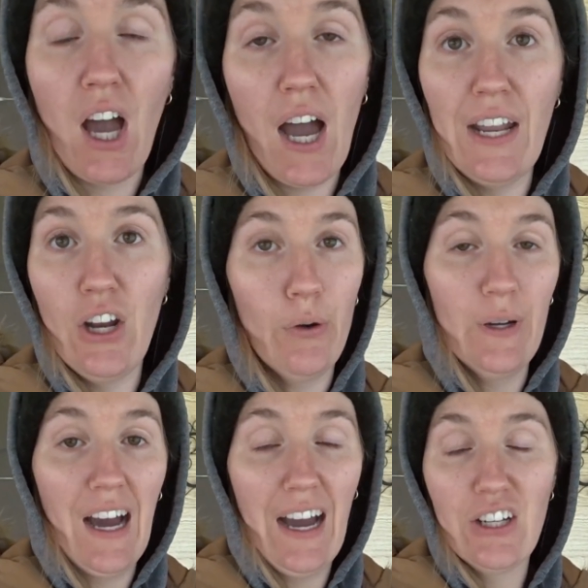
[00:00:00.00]
I know
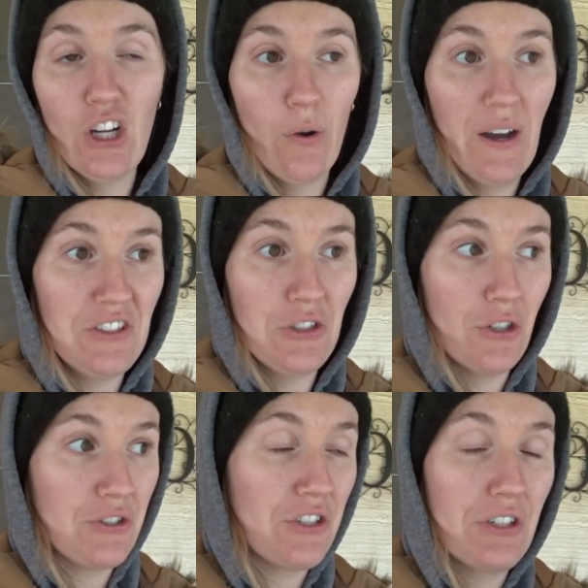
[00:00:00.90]
it, I know I do
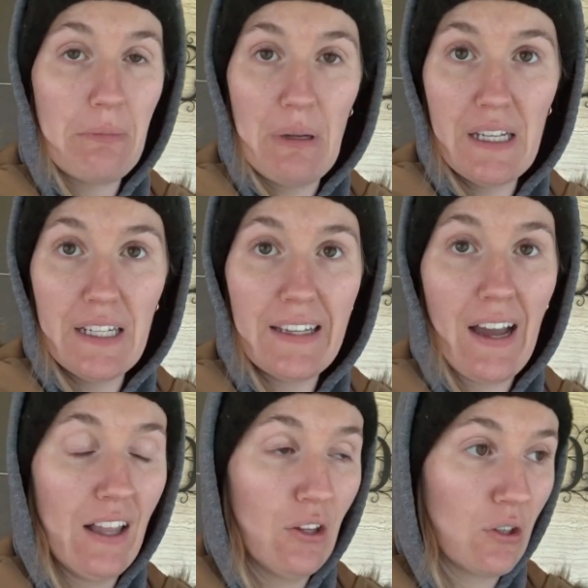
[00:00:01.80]
not suit a beanie.
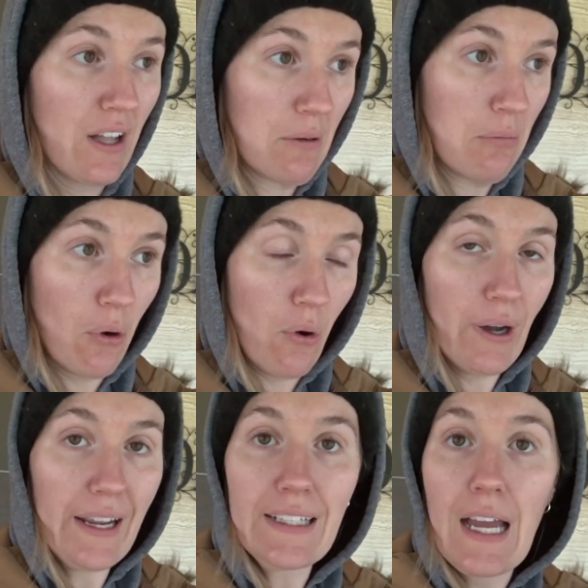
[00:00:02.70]
I look like a
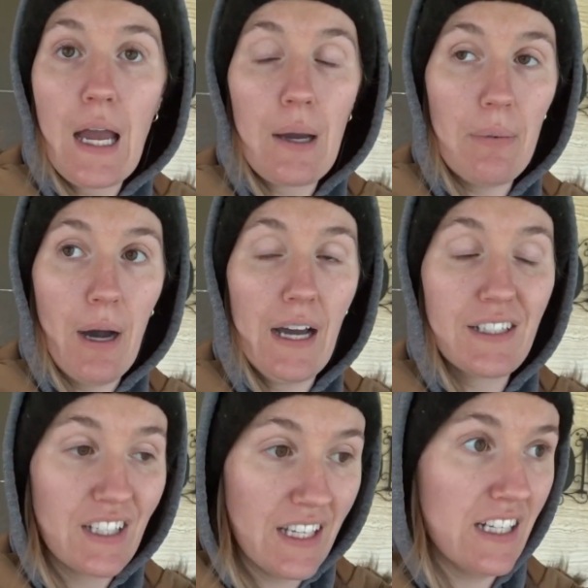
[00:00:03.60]
boy,
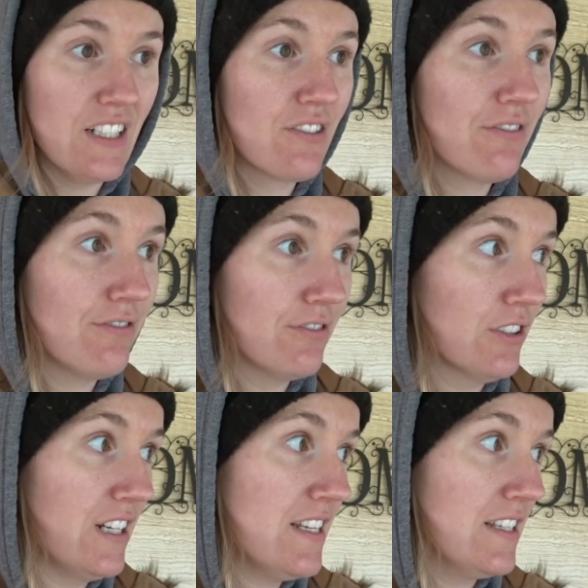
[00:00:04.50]
but it is
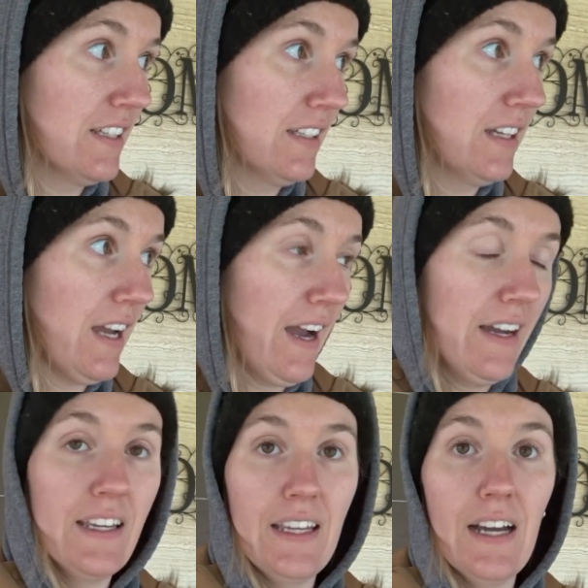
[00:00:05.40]
freezing out
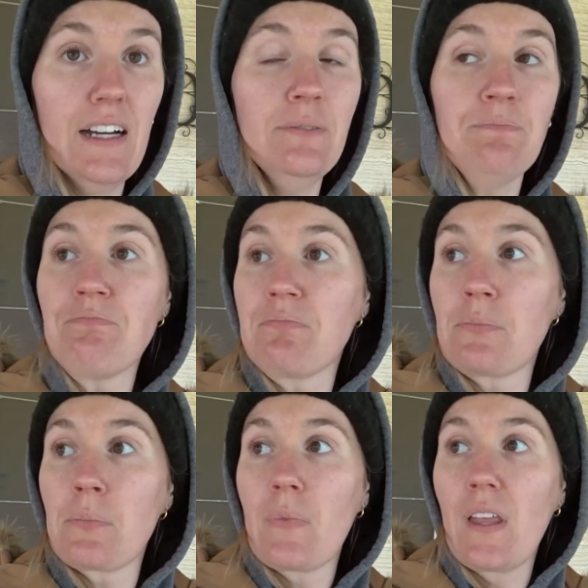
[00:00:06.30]
here.
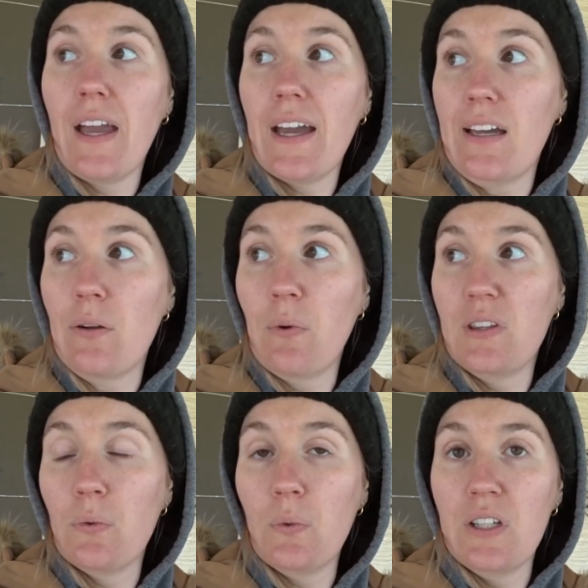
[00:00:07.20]
And
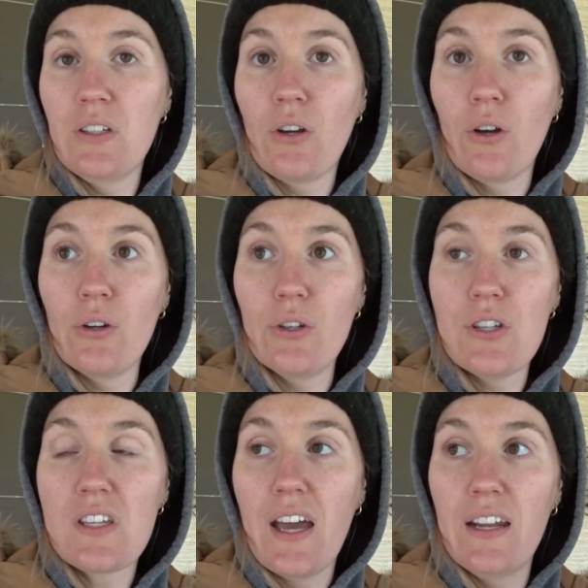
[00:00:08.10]
when the wind
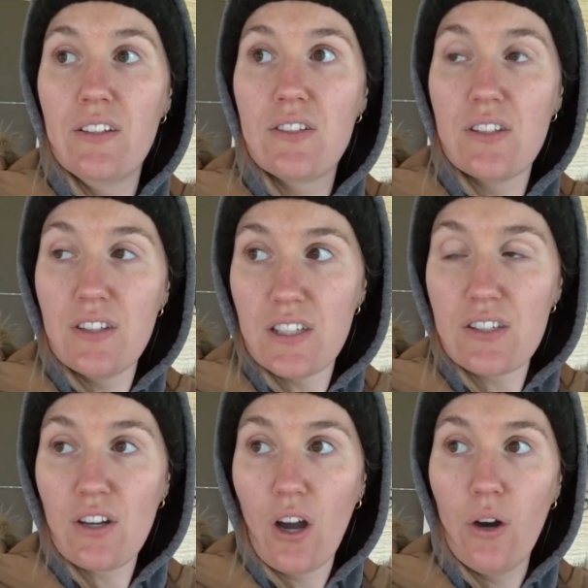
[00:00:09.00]
goes and it's
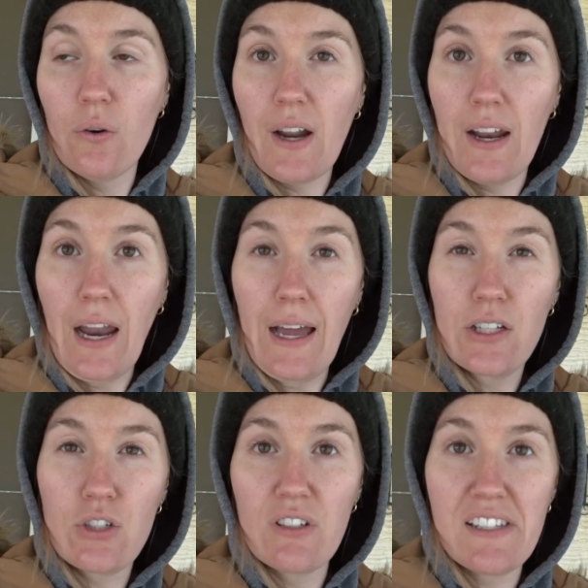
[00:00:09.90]
this cold and
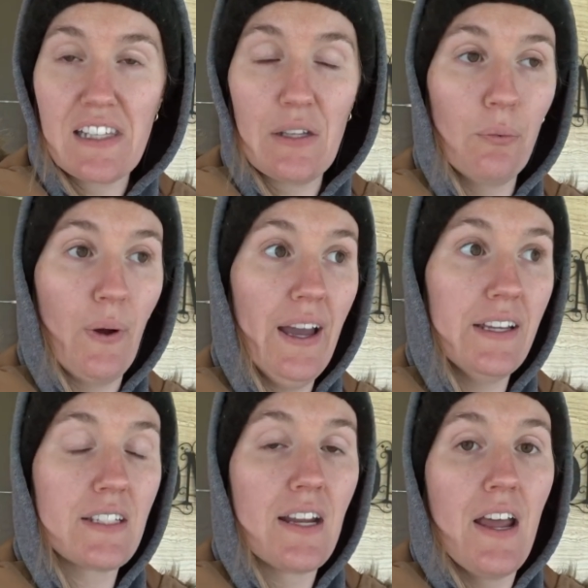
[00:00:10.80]
like drizzly
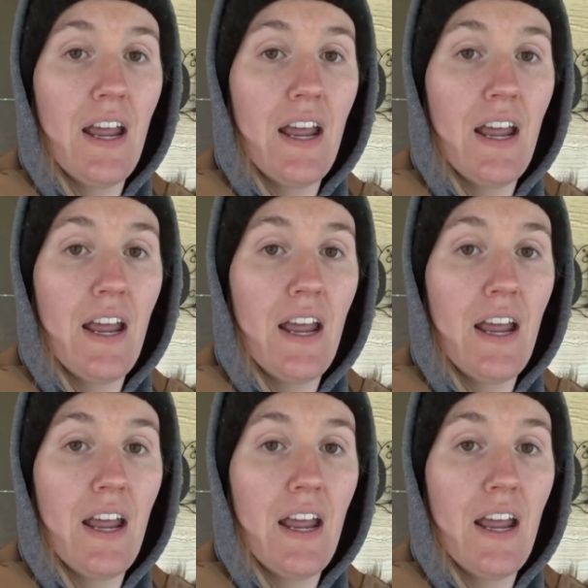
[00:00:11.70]
wet,